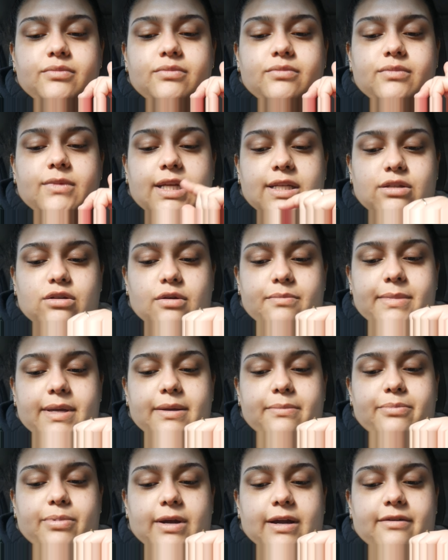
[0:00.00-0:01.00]
let's go
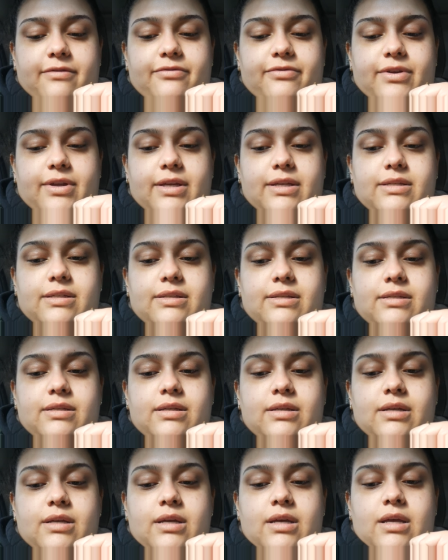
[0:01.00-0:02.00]
make breakfast,
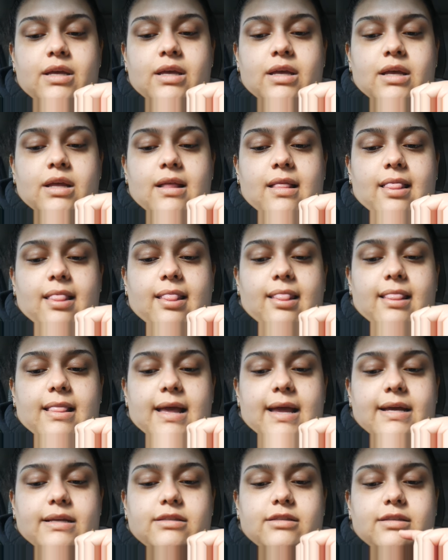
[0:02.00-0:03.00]

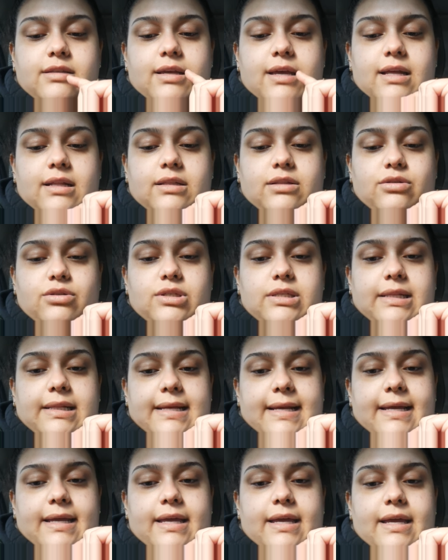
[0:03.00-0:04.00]
let's get those
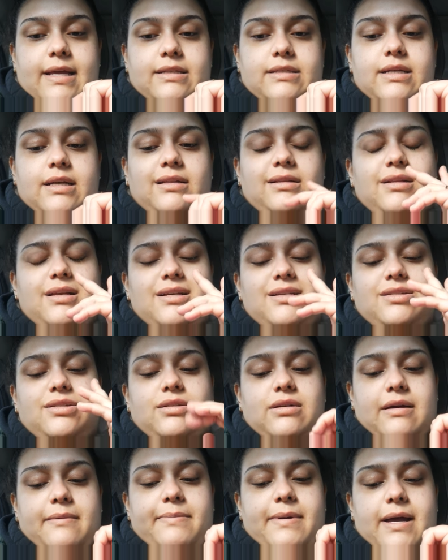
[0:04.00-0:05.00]
leggings, and let's
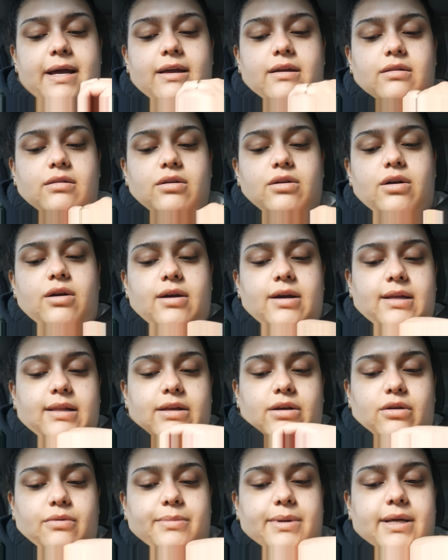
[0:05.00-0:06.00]
start packing the car a
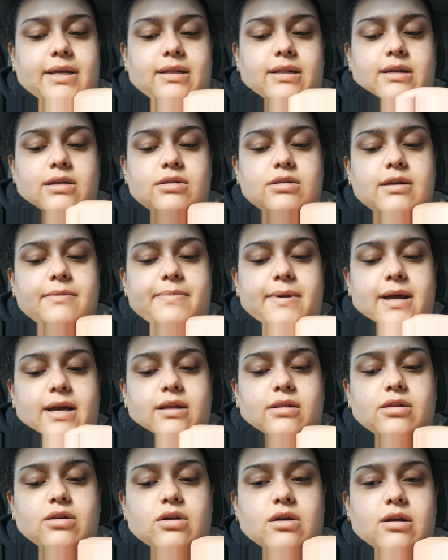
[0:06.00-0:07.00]
little bit. Let's start
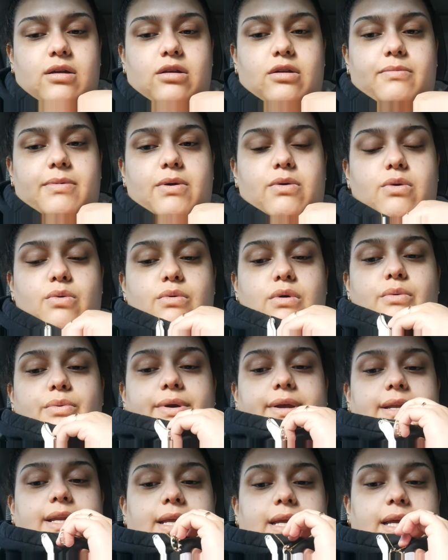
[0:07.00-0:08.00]
packing the car a little bit with what
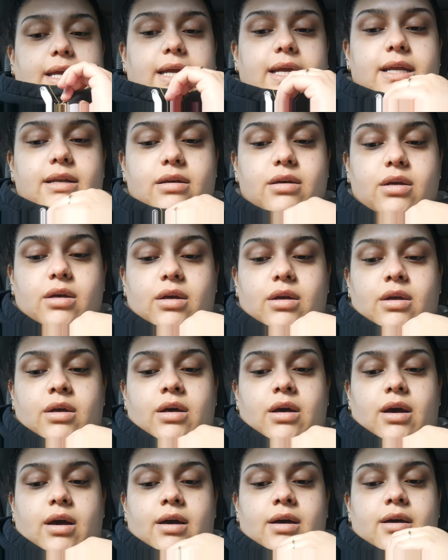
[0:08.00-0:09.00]
we need.
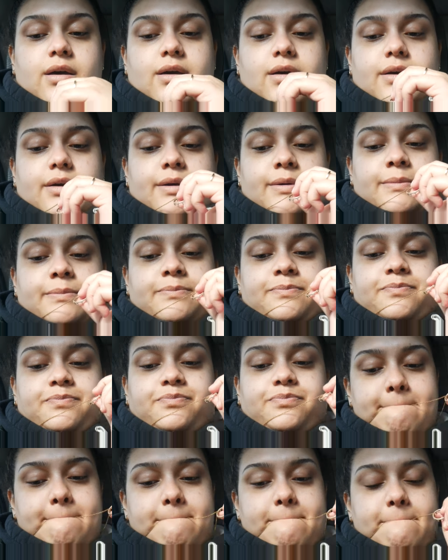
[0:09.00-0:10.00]

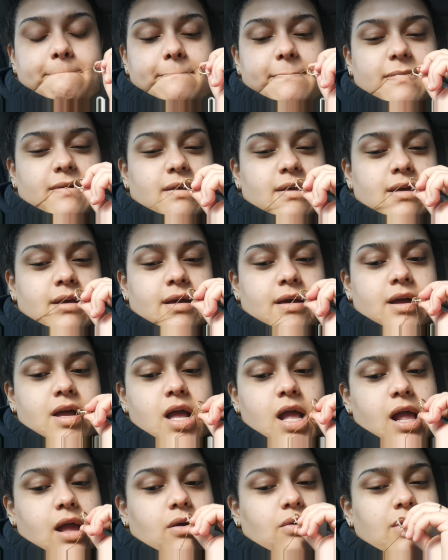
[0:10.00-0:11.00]

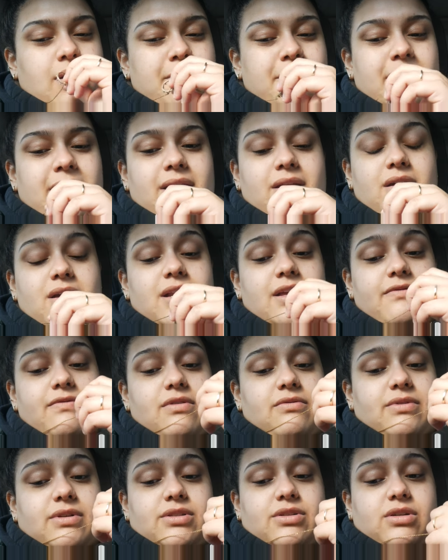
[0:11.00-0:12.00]
Yeah, or I might not
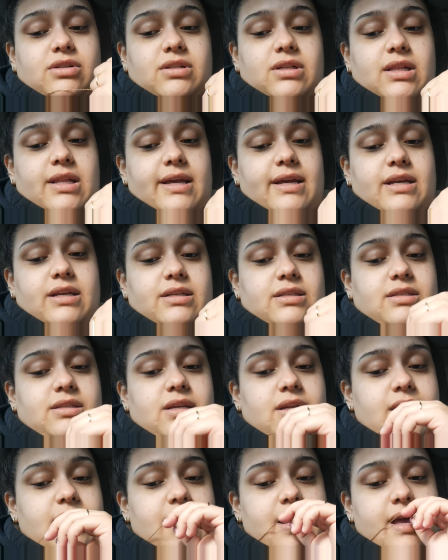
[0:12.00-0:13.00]
even return the leggings
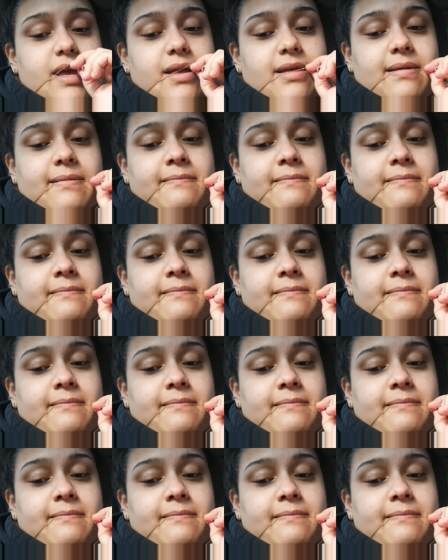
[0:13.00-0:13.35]
today,